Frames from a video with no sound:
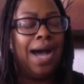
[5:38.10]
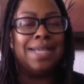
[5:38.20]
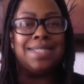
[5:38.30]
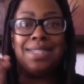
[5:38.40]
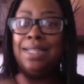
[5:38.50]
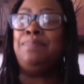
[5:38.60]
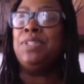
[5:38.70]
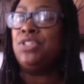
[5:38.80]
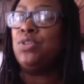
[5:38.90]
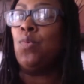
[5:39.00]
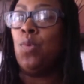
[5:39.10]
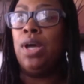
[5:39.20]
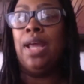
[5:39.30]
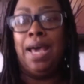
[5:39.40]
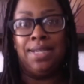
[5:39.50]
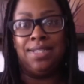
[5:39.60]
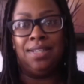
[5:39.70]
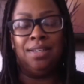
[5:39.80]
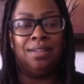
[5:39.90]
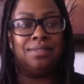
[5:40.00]
I slipped into one
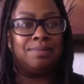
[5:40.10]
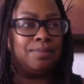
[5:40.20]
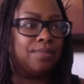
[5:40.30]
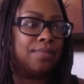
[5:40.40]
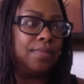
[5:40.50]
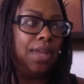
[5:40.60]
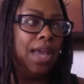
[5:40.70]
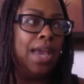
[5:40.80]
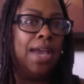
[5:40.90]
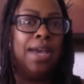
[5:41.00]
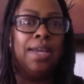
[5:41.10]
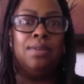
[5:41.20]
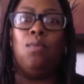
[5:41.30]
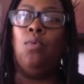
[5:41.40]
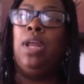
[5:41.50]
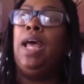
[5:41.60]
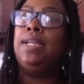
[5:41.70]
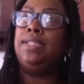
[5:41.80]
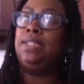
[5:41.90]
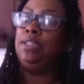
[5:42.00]
idea, and one
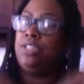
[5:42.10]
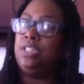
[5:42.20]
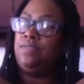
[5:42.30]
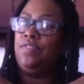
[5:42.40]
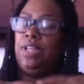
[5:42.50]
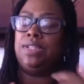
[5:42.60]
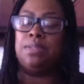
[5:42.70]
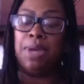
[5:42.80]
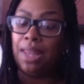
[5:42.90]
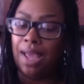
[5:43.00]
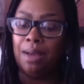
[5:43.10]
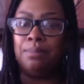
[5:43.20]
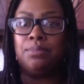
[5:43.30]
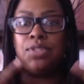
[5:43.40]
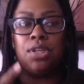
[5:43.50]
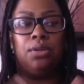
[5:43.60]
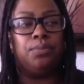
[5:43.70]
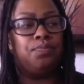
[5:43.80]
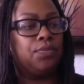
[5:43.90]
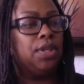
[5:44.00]
idea just fell into my lap. So
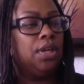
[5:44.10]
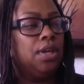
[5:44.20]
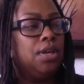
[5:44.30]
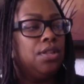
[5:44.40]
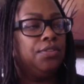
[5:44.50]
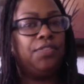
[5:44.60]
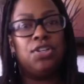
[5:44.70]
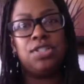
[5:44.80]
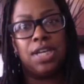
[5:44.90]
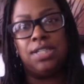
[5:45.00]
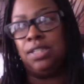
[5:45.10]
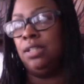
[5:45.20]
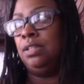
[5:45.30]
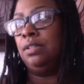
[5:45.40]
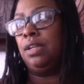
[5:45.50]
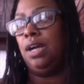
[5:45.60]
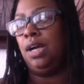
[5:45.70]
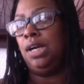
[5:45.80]
the first idea